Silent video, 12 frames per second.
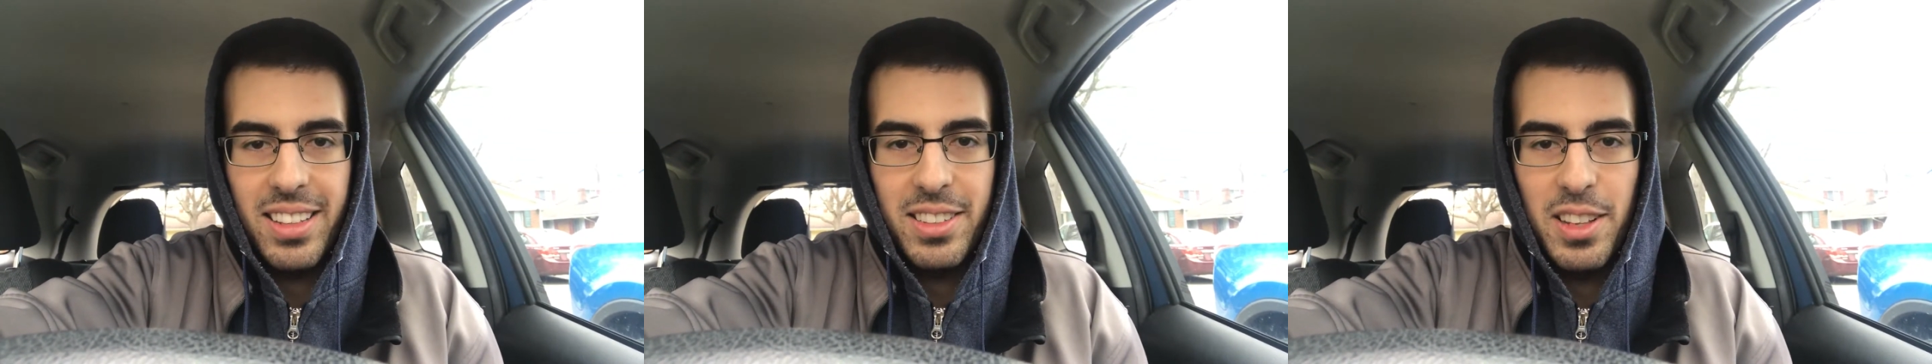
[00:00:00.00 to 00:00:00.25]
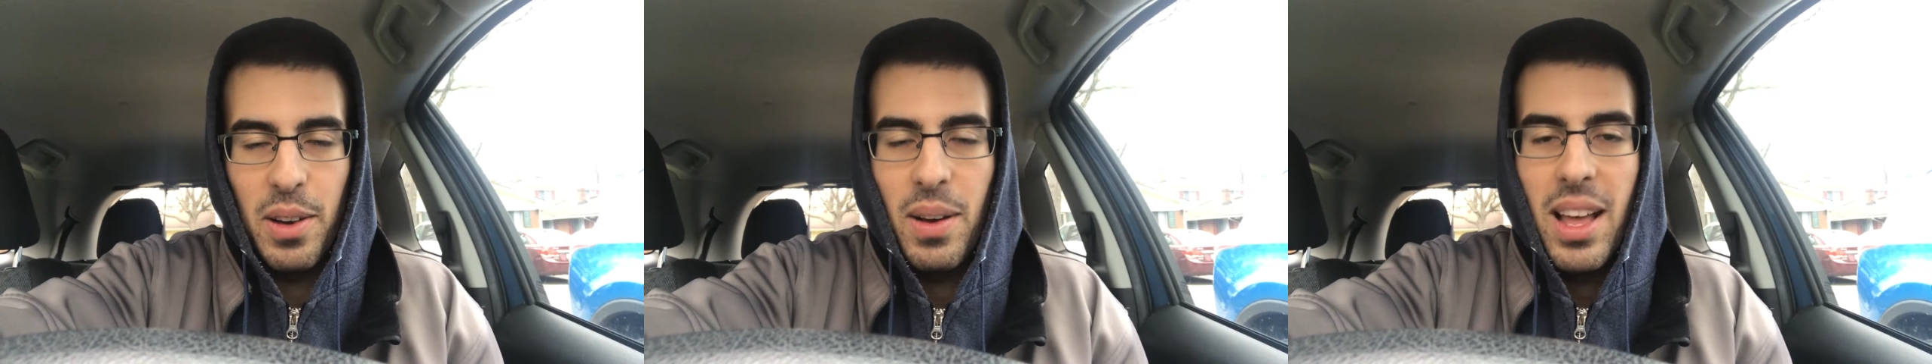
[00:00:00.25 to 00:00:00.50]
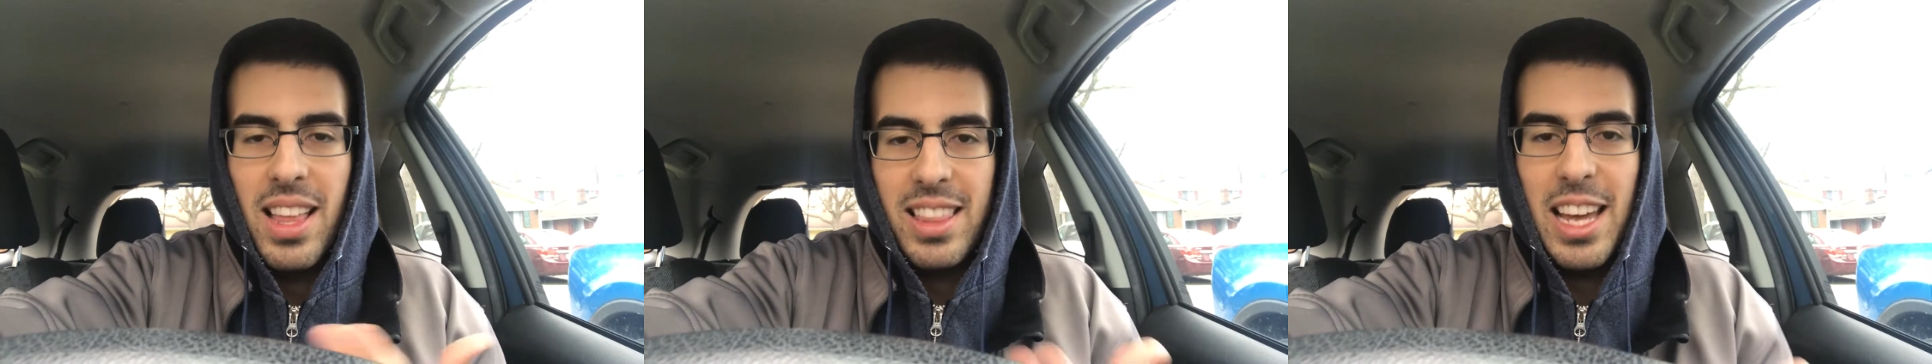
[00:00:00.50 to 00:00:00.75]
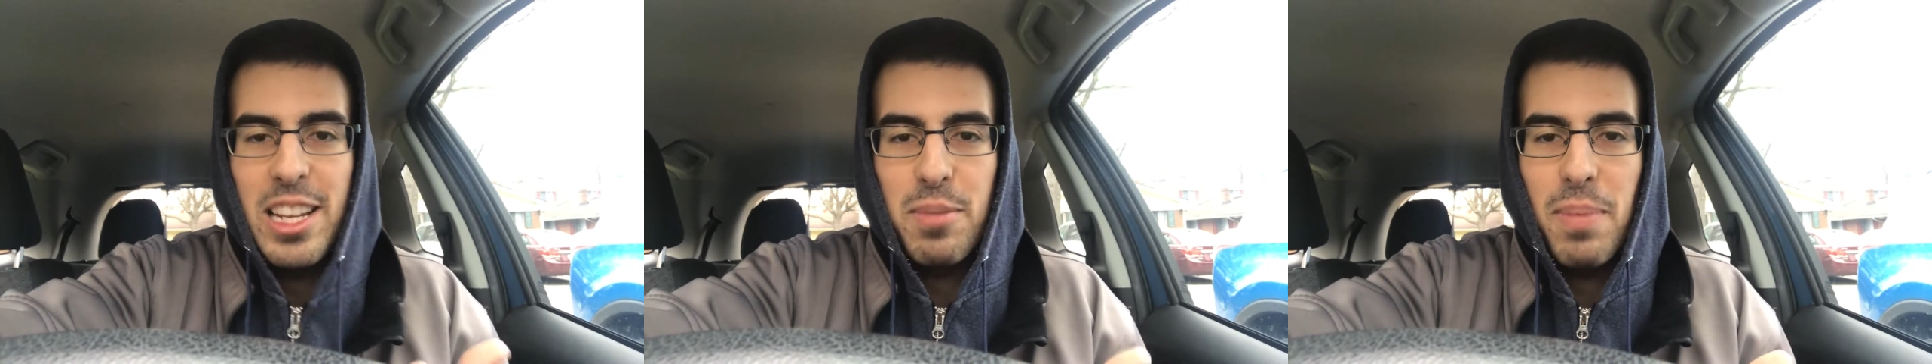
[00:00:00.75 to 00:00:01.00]
So
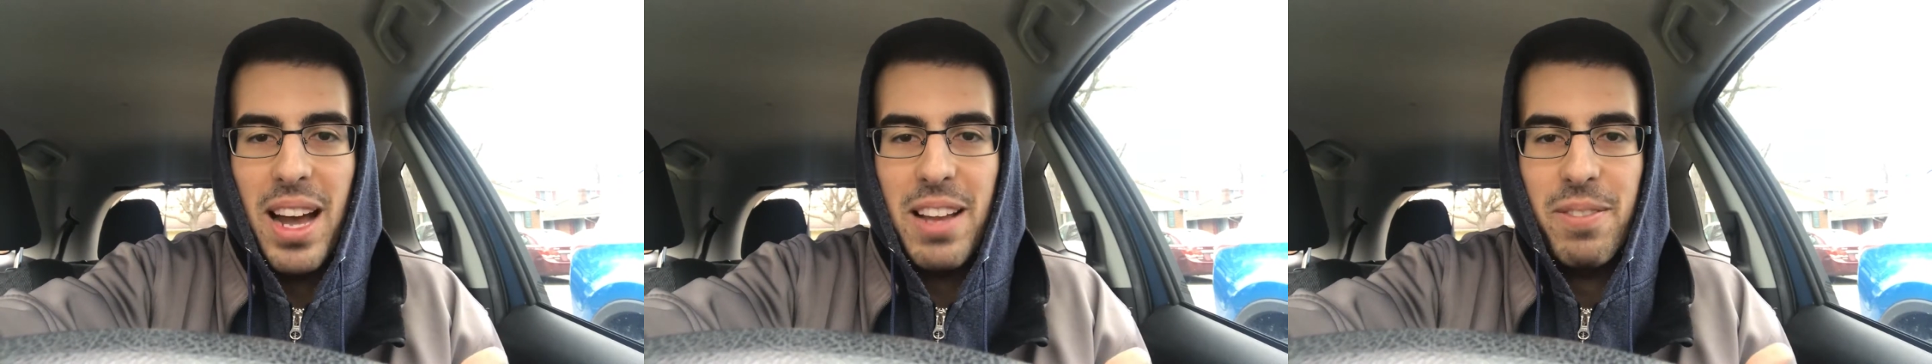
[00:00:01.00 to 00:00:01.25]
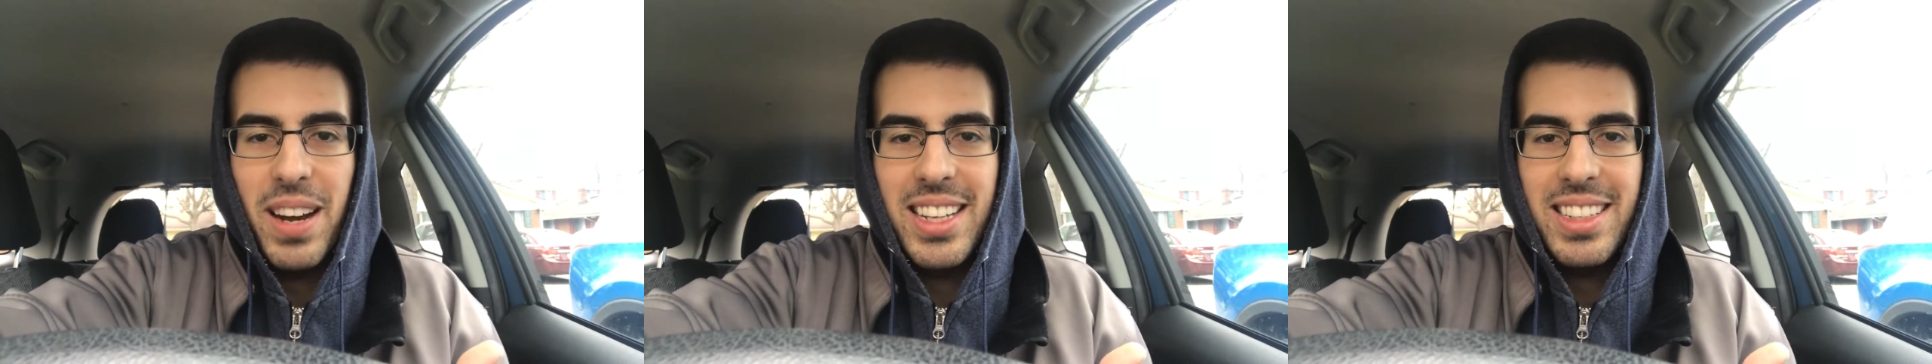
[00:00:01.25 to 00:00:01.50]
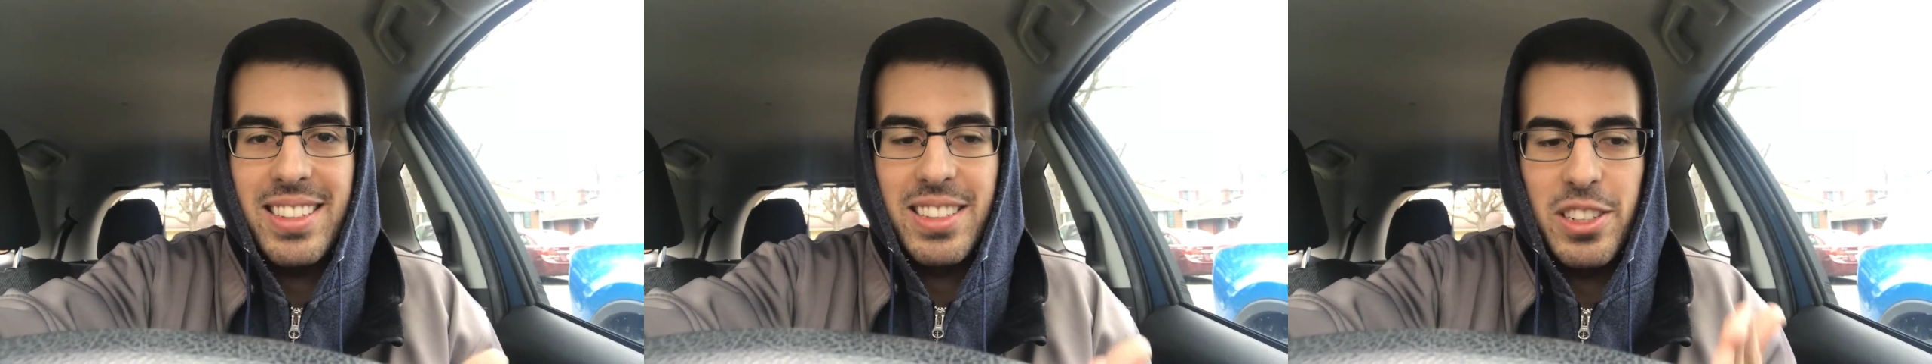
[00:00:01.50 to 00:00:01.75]
that is my advice